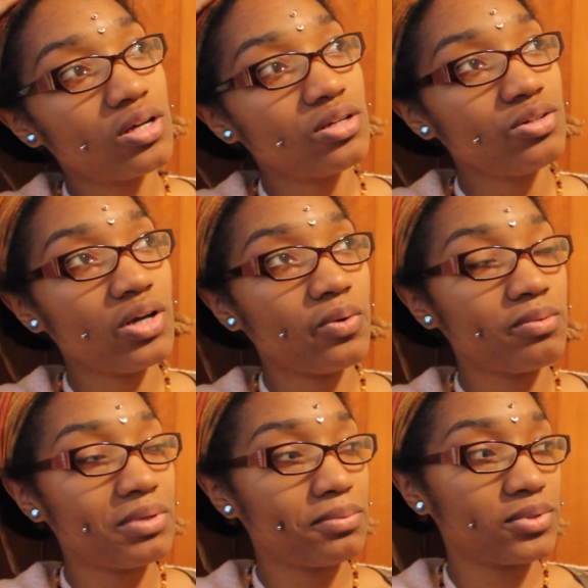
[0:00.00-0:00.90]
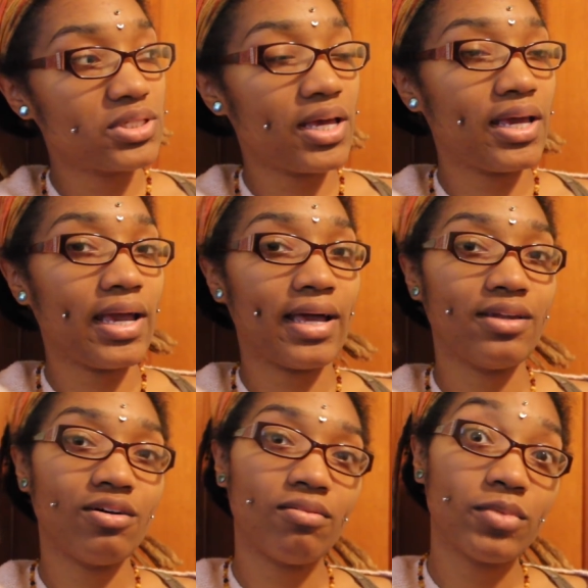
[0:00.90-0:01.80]
you know, when people say I
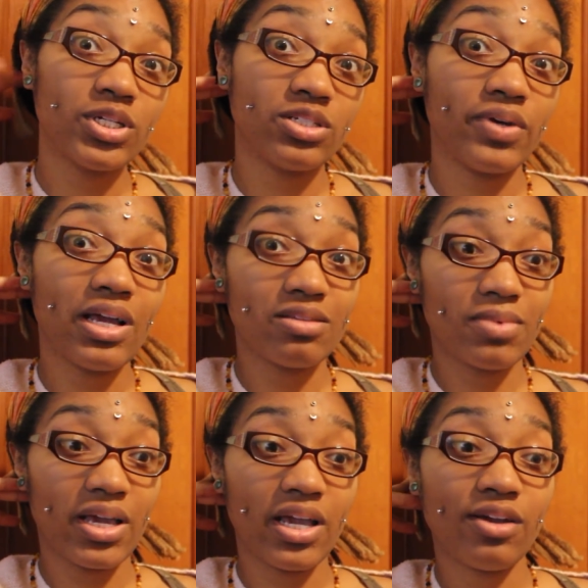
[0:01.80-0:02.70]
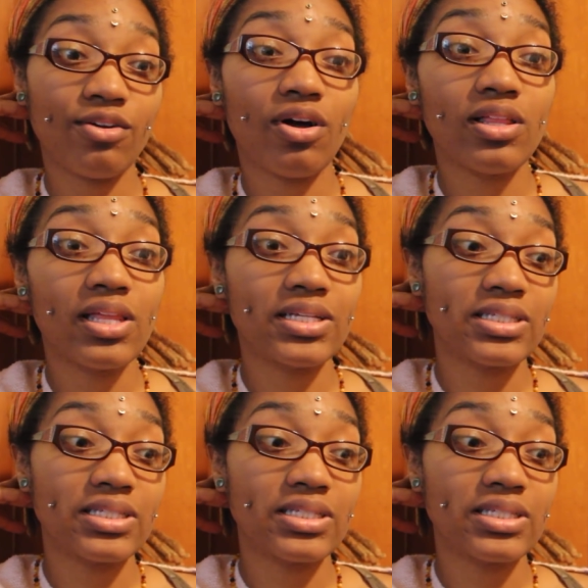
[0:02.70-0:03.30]
don't moisturize my hair and all of that